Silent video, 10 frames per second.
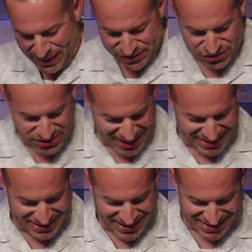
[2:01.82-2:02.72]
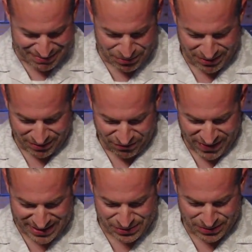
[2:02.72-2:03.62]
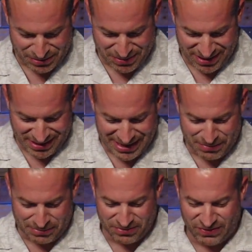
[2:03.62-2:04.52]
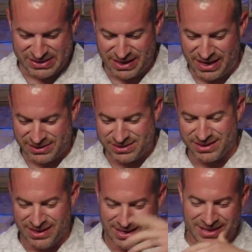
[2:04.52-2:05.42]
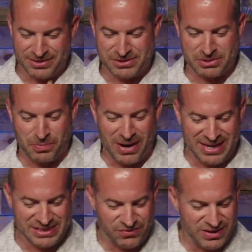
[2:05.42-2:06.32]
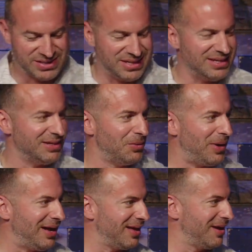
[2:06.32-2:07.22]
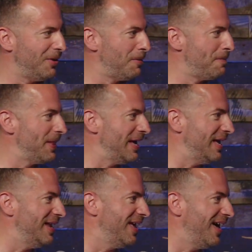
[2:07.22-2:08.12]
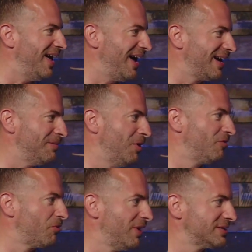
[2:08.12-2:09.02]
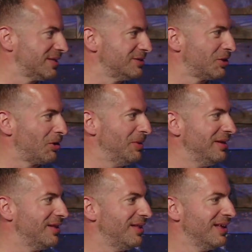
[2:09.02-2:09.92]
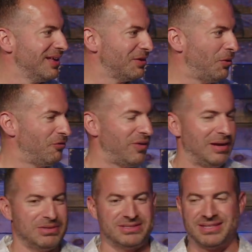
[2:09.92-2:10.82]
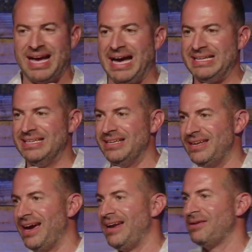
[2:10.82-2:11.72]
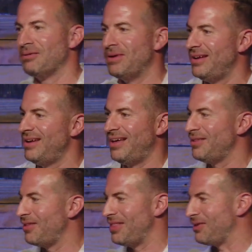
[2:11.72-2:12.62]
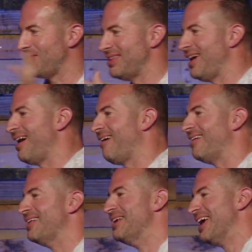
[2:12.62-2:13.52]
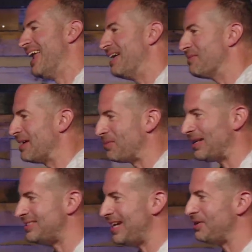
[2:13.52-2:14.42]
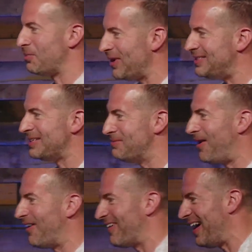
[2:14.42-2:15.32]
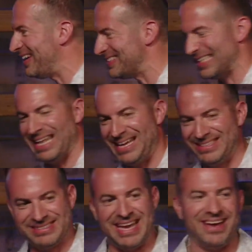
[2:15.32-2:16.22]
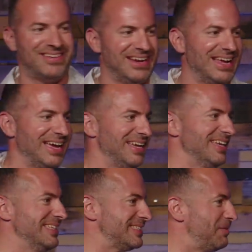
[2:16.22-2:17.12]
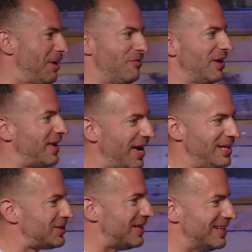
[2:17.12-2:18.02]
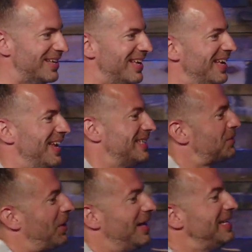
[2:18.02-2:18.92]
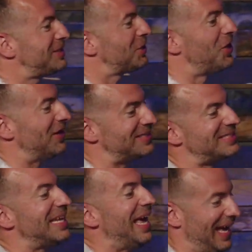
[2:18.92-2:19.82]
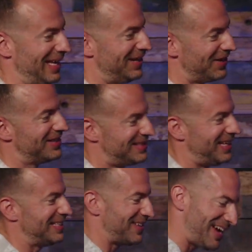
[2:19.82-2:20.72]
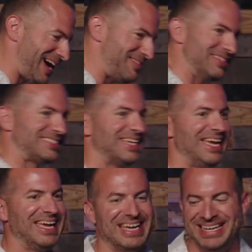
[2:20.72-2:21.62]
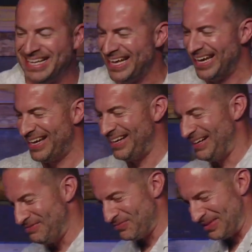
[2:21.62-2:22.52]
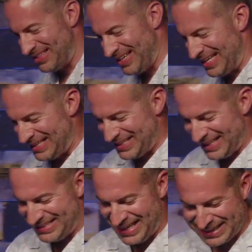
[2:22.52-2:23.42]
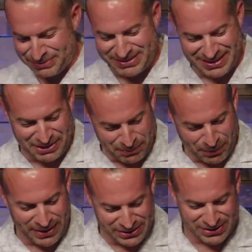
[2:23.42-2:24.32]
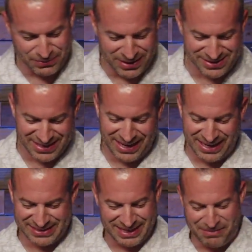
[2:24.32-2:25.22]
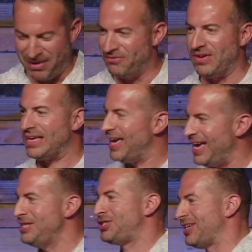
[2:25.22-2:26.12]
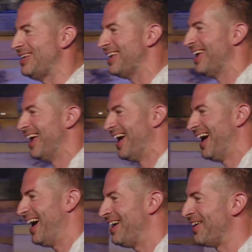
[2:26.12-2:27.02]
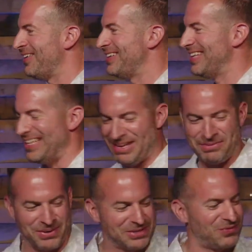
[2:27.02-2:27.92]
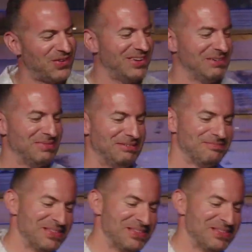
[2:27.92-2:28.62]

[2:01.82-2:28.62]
Pastor Chad, yeah, he pulled a little fast one on me. He come up to visit us. Their surprise visit a little while ago, and uh, I come home from a wrestling tournament, and the, the, whole family's hiding in the dining room. I did not know they had been there, and, and I'm like, Pastor Chad, you preaching tomorrow, right? It's late Saturday night, and he's, I'm on vacation. I said, well, at least you're going to sing. You're going to sing. So I got him to sing. And, um, but then he, he texted me and said, you're preaching Wednesday. And I said, I'm on vacation. I heard that, that worked for you, but